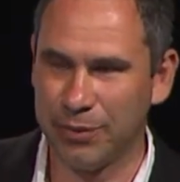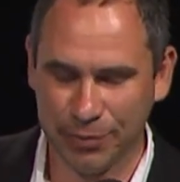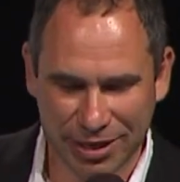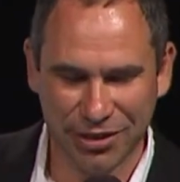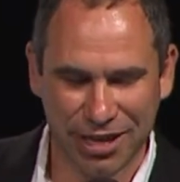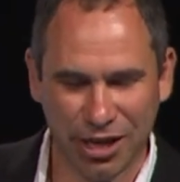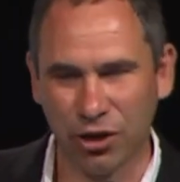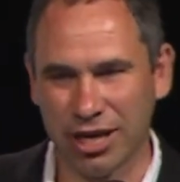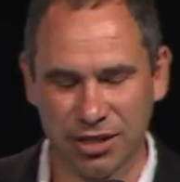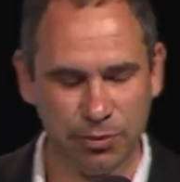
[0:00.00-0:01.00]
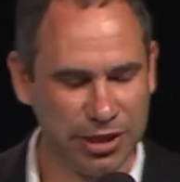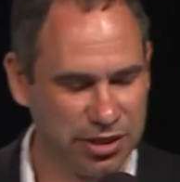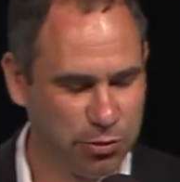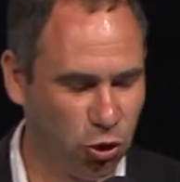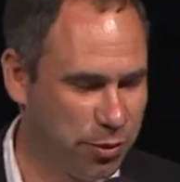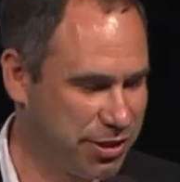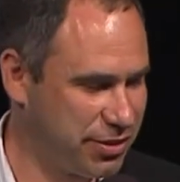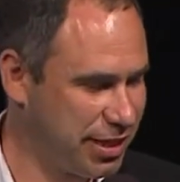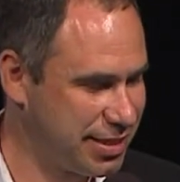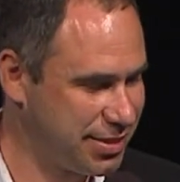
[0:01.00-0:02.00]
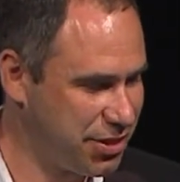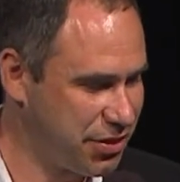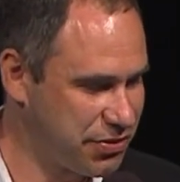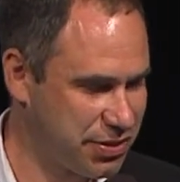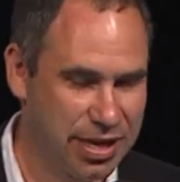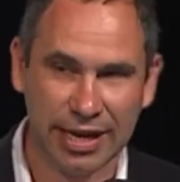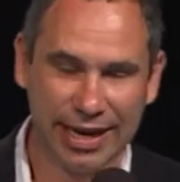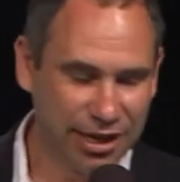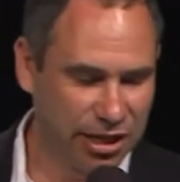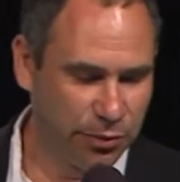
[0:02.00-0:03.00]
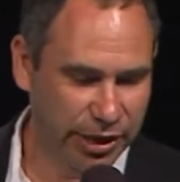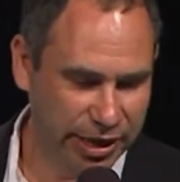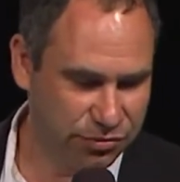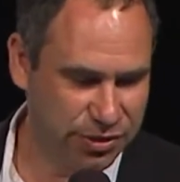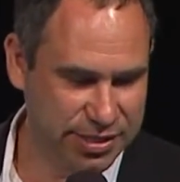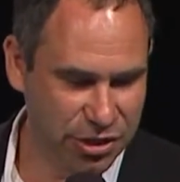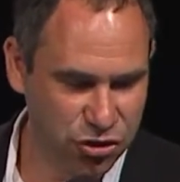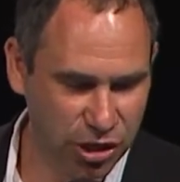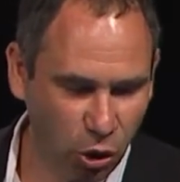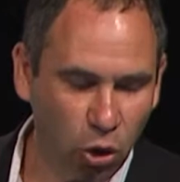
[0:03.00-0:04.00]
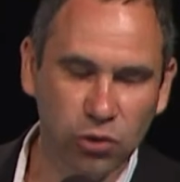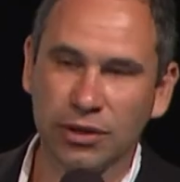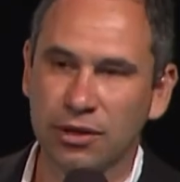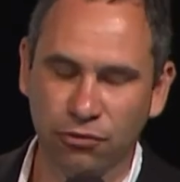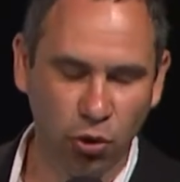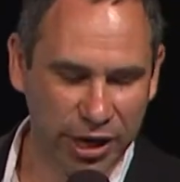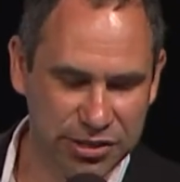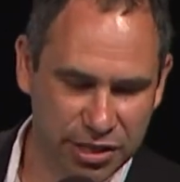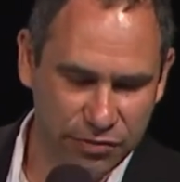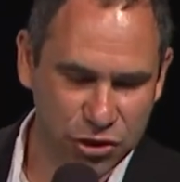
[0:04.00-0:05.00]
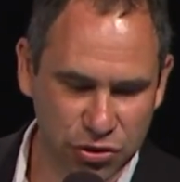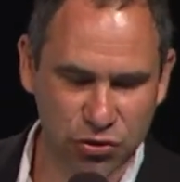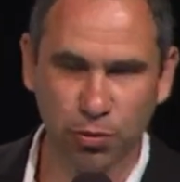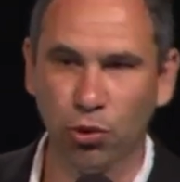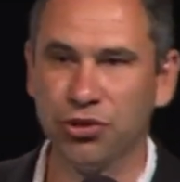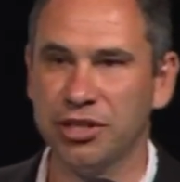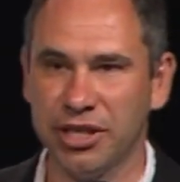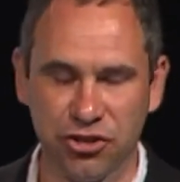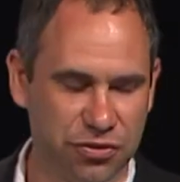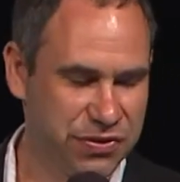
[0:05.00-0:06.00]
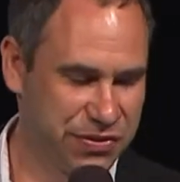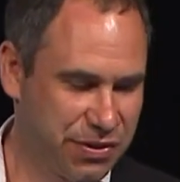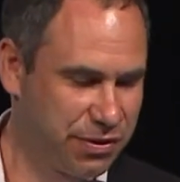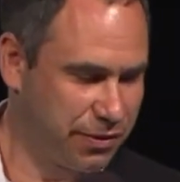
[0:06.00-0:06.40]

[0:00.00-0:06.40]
really get big deployment in the last years. Currently, we have essentially all 4K television supporting HEVC.